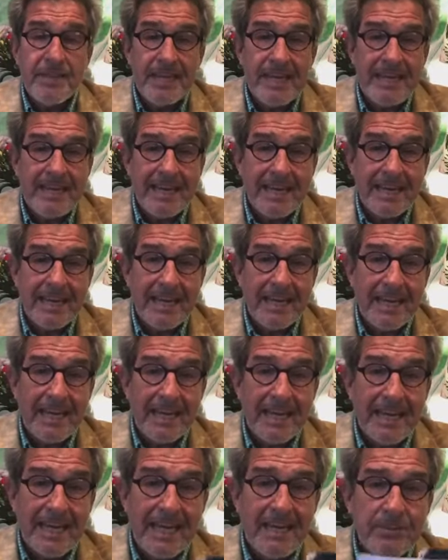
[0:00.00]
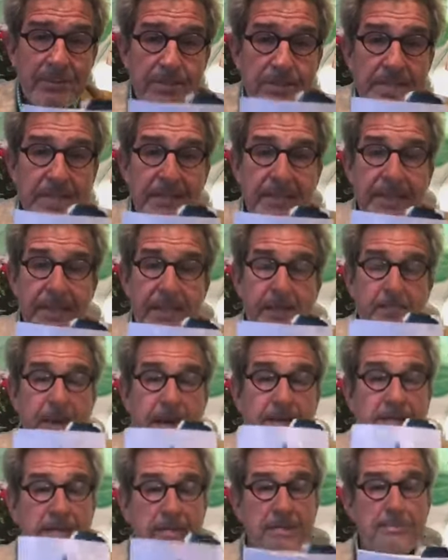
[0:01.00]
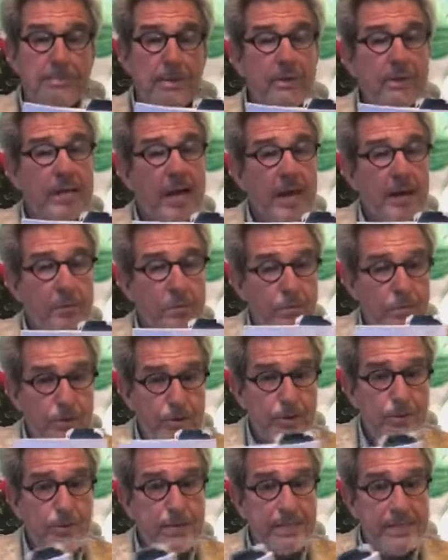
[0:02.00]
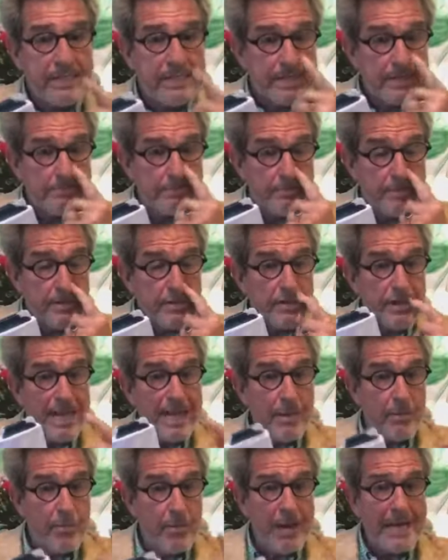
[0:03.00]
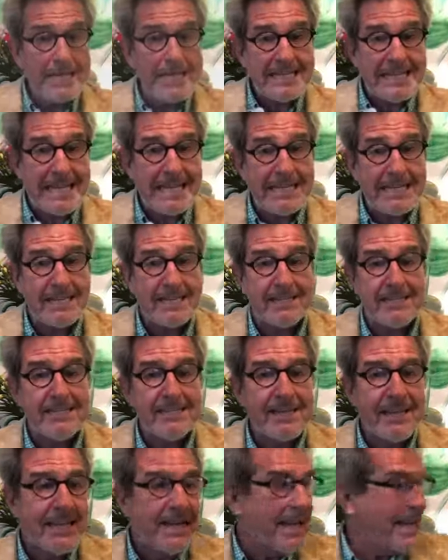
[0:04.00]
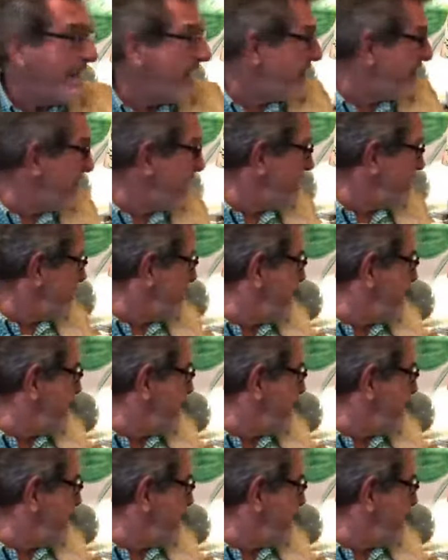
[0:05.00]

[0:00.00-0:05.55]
the interesting thing about this book, I do want to share one sentence, and